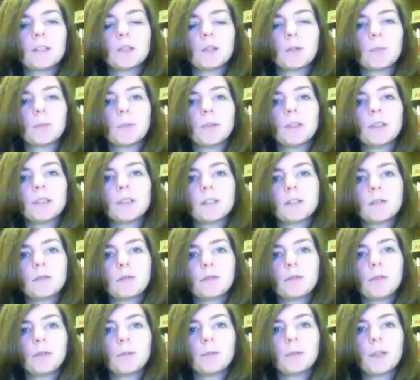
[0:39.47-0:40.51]
surplus
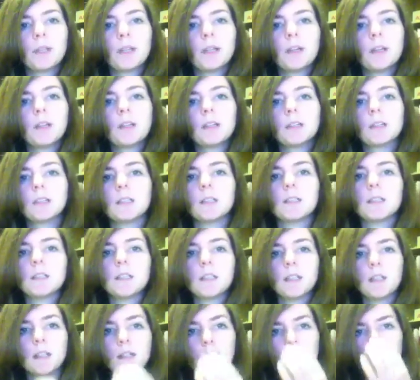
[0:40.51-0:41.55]
from the Huntington
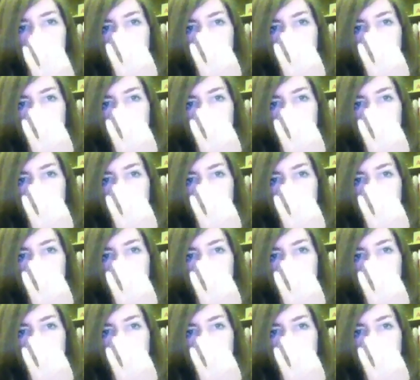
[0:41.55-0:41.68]
City